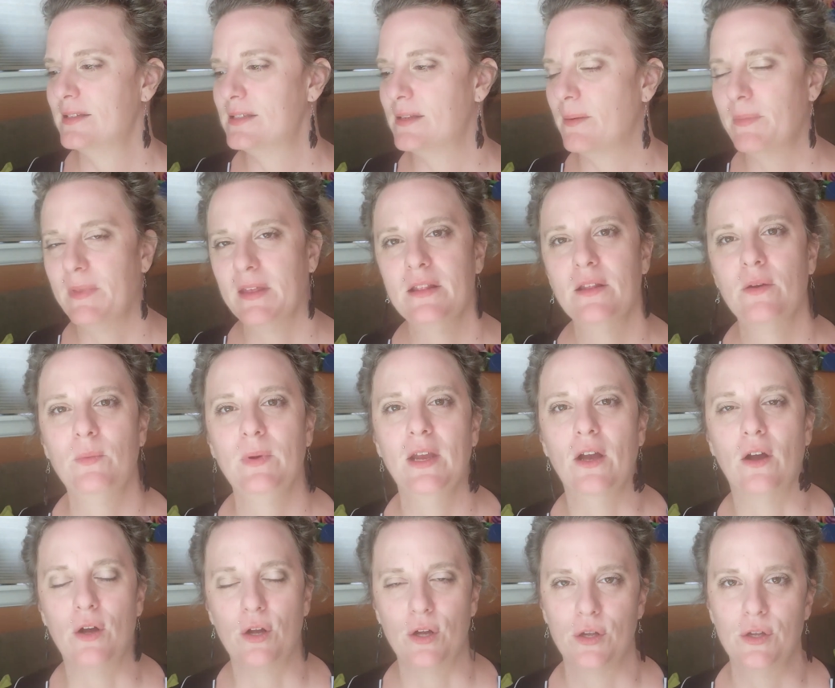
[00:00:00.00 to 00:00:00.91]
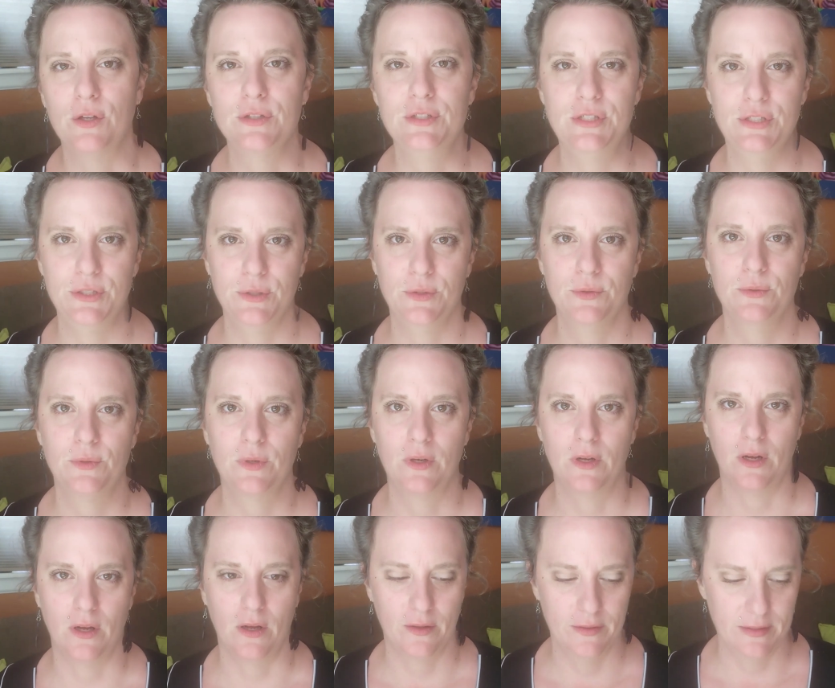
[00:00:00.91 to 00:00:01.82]
something that we all do
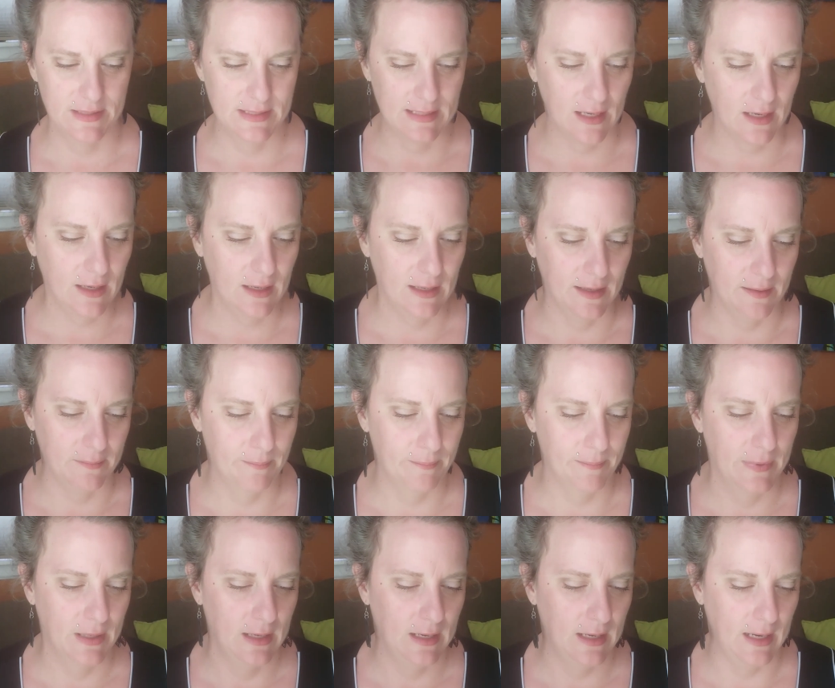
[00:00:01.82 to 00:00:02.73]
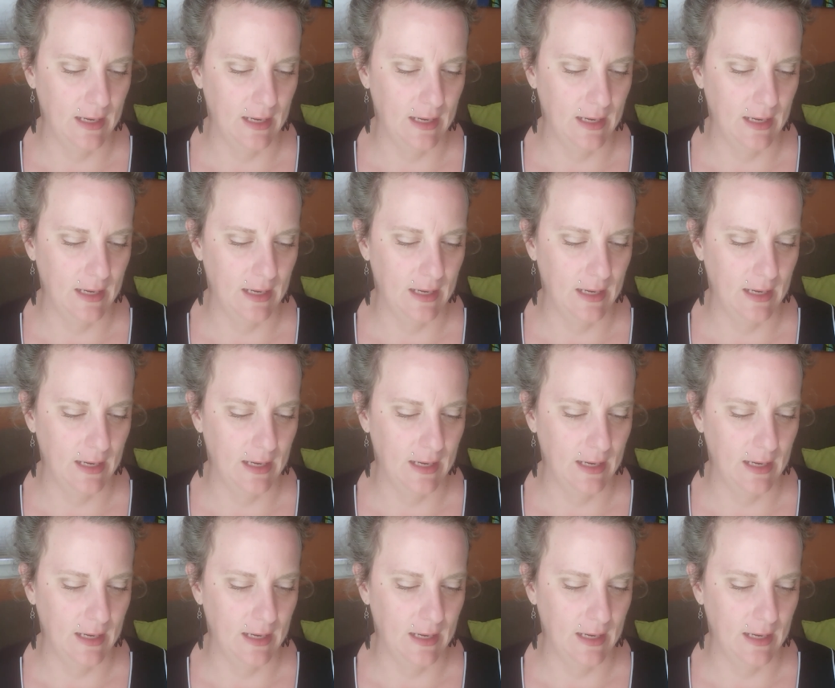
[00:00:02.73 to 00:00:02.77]
all the time.